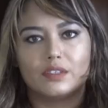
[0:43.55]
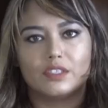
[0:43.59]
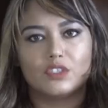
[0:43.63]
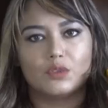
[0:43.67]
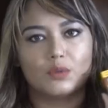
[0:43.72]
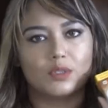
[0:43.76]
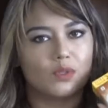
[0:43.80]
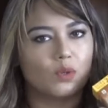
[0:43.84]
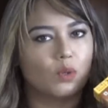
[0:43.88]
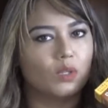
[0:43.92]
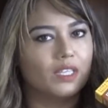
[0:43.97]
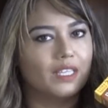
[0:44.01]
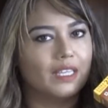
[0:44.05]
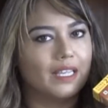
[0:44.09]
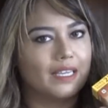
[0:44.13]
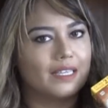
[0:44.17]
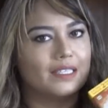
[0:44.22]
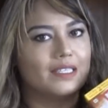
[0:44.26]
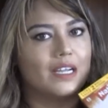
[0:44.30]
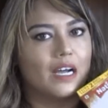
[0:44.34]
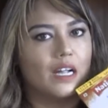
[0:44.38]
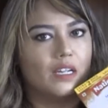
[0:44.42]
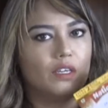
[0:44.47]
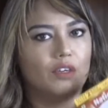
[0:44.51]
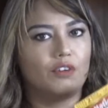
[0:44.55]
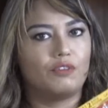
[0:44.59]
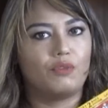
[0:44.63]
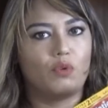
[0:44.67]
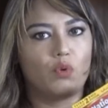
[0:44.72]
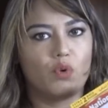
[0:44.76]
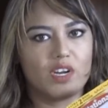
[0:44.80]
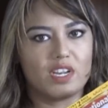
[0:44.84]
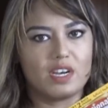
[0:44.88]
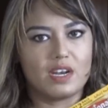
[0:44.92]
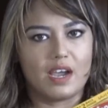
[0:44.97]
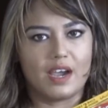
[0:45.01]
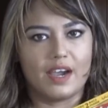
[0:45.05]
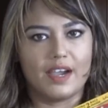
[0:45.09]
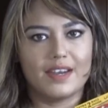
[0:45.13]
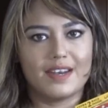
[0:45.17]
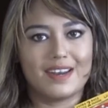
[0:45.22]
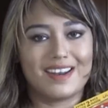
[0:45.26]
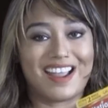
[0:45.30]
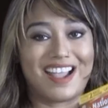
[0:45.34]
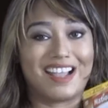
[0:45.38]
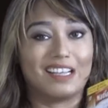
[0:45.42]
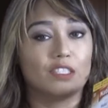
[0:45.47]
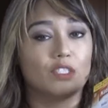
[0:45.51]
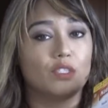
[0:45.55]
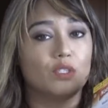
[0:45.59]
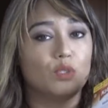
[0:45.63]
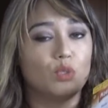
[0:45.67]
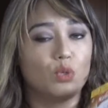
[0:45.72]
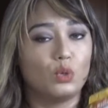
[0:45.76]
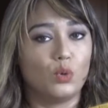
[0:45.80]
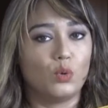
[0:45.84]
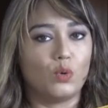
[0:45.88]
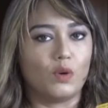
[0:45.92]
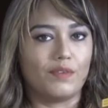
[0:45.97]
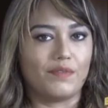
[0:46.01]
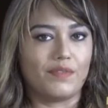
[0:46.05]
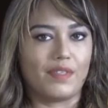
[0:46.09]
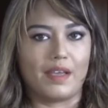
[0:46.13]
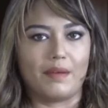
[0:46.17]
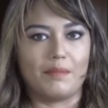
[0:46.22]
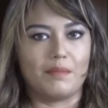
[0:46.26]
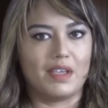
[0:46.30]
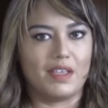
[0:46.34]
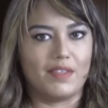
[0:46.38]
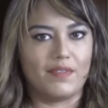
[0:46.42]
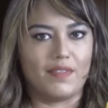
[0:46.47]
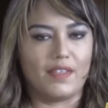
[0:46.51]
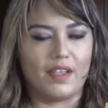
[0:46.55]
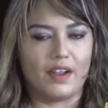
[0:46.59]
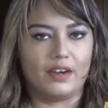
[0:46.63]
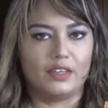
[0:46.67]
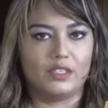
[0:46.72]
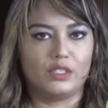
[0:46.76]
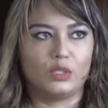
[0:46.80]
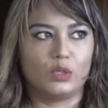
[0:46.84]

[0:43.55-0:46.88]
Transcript: This was only like $1.49 and it has 2 of them in there,